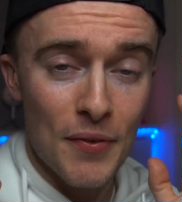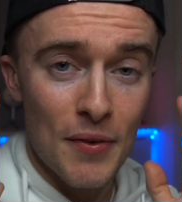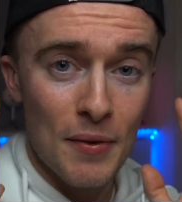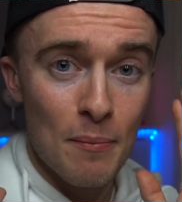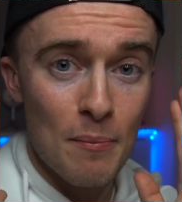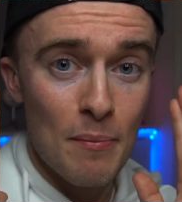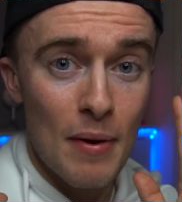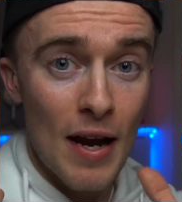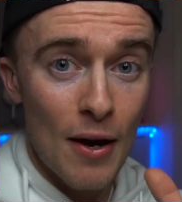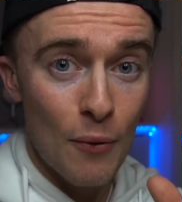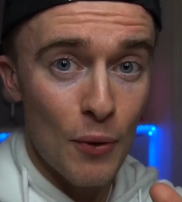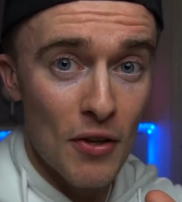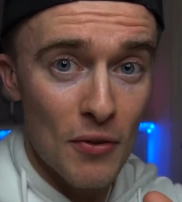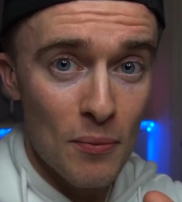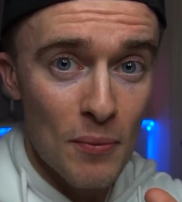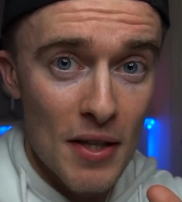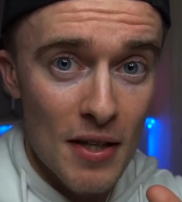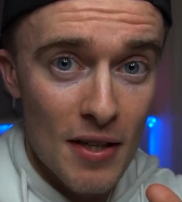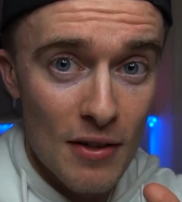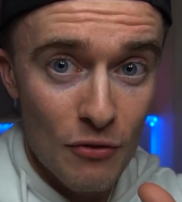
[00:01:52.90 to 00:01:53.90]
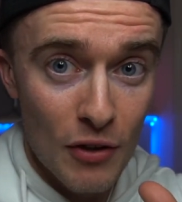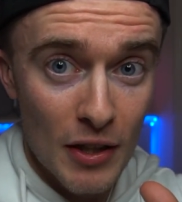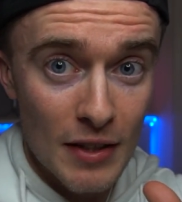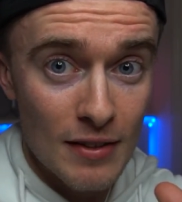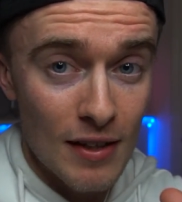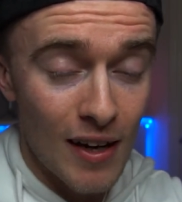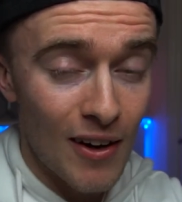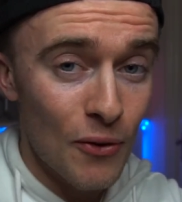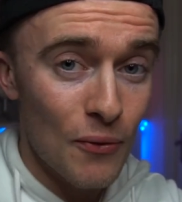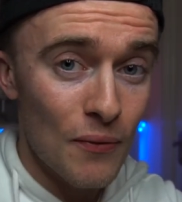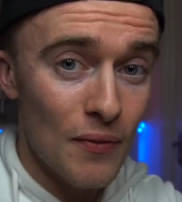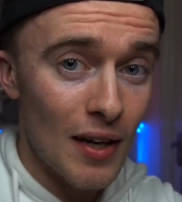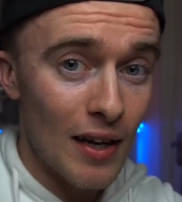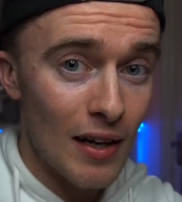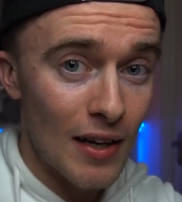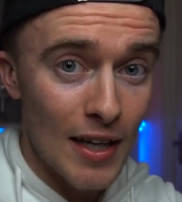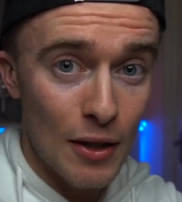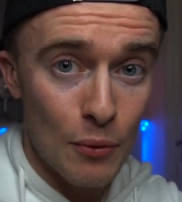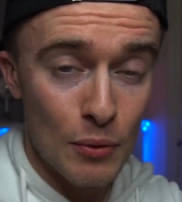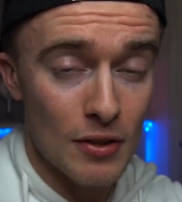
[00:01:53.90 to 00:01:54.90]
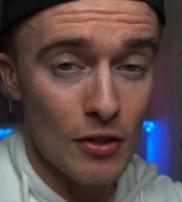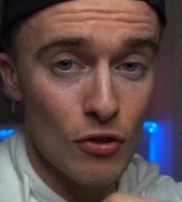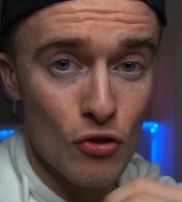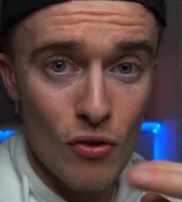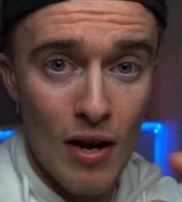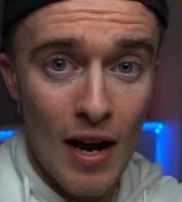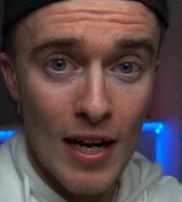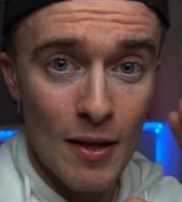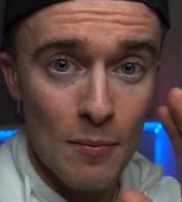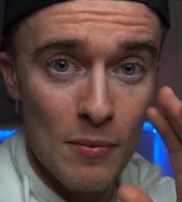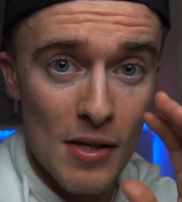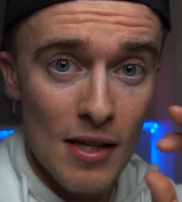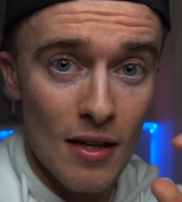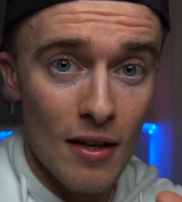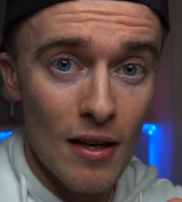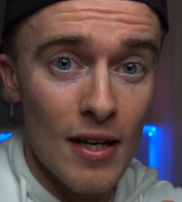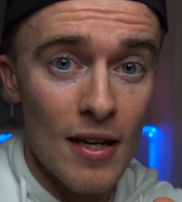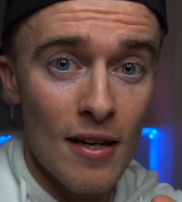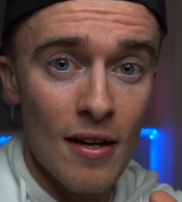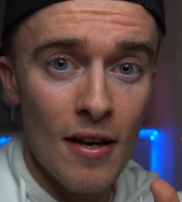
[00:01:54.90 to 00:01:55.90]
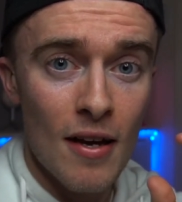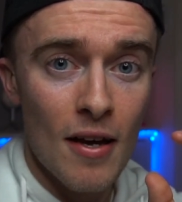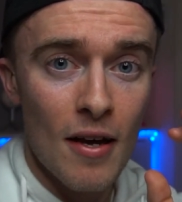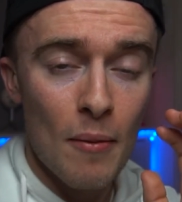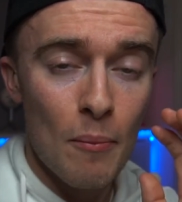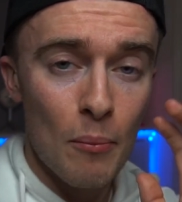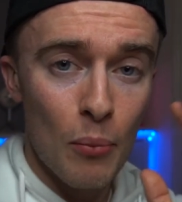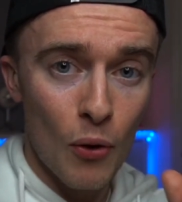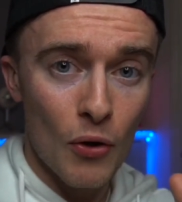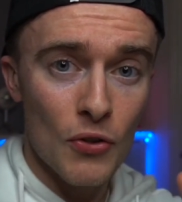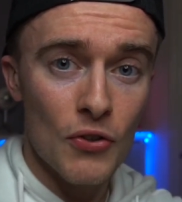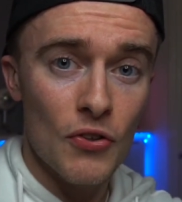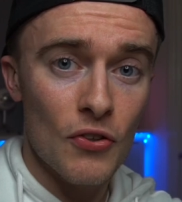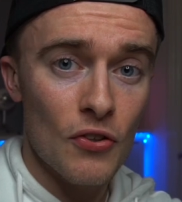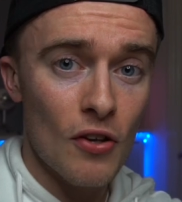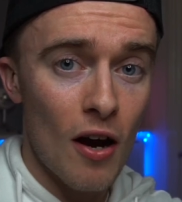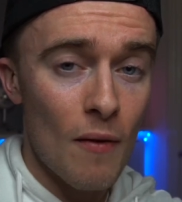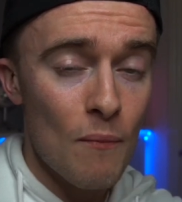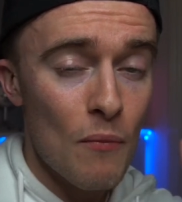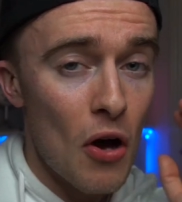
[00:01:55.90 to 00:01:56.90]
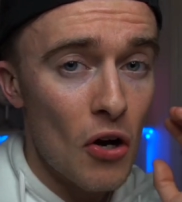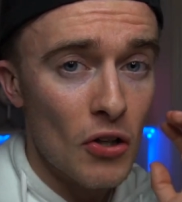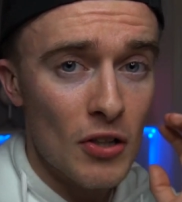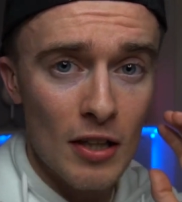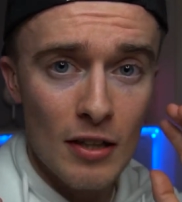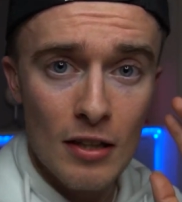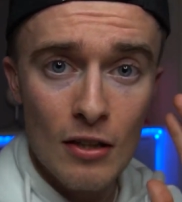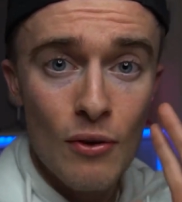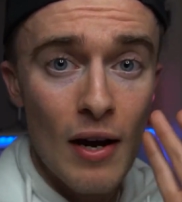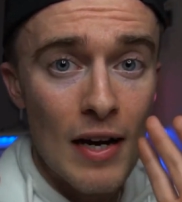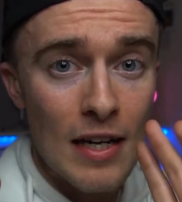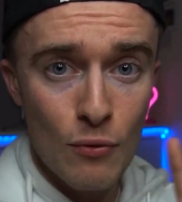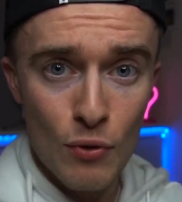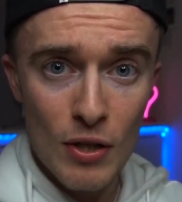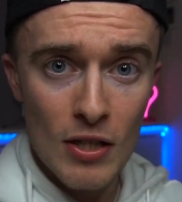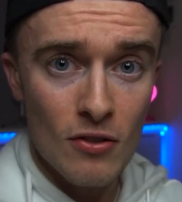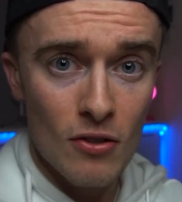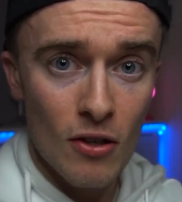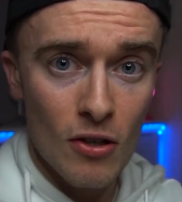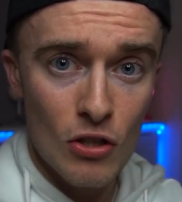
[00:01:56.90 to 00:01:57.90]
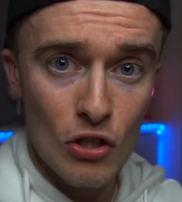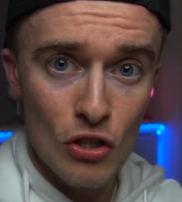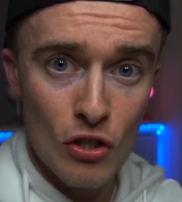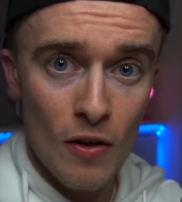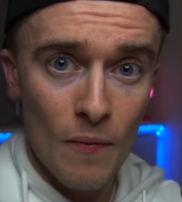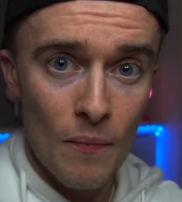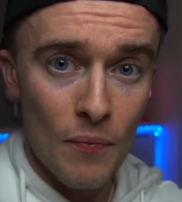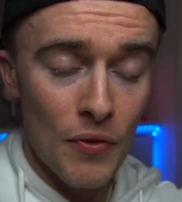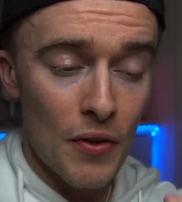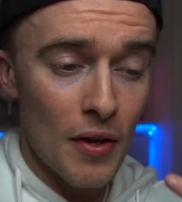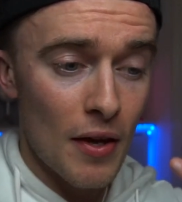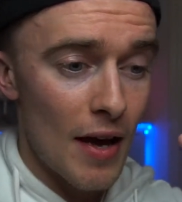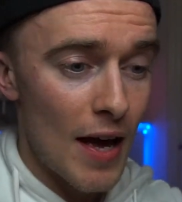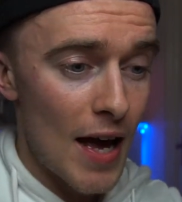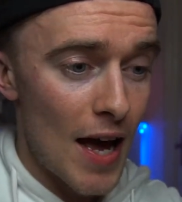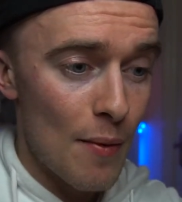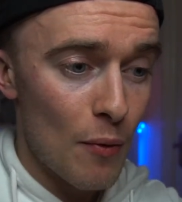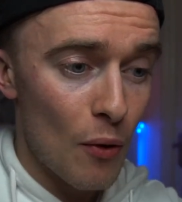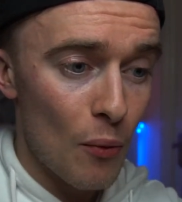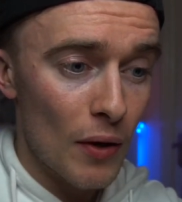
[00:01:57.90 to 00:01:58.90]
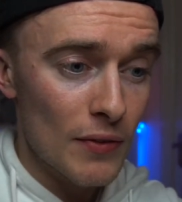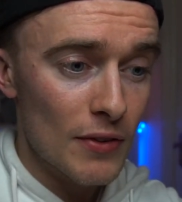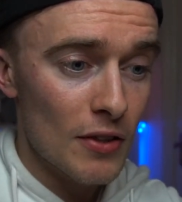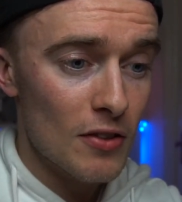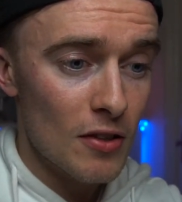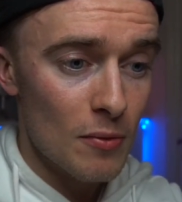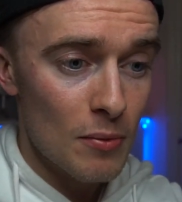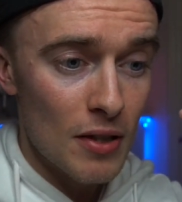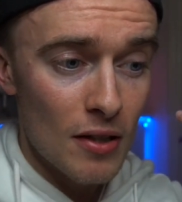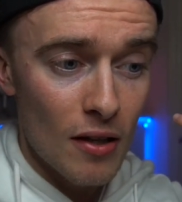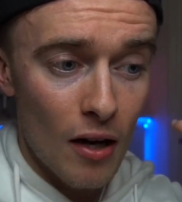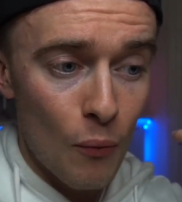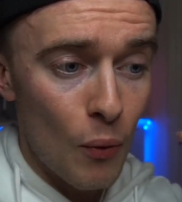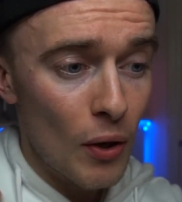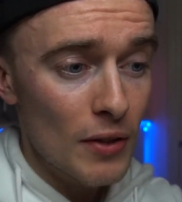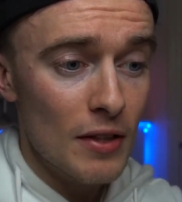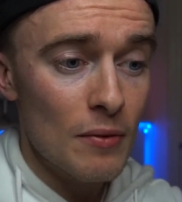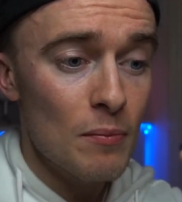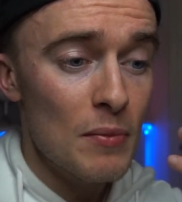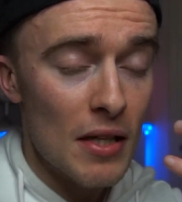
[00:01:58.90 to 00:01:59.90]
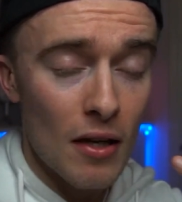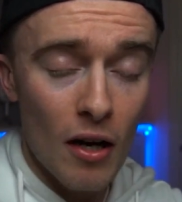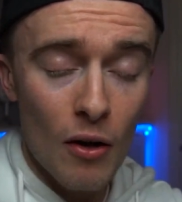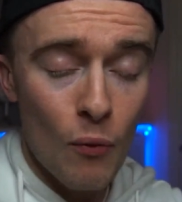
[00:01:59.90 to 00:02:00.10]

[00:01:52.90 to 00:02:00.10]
bear with me if I don't click with the track immediately, but I'm not going to do any research. I want this to be, I want me to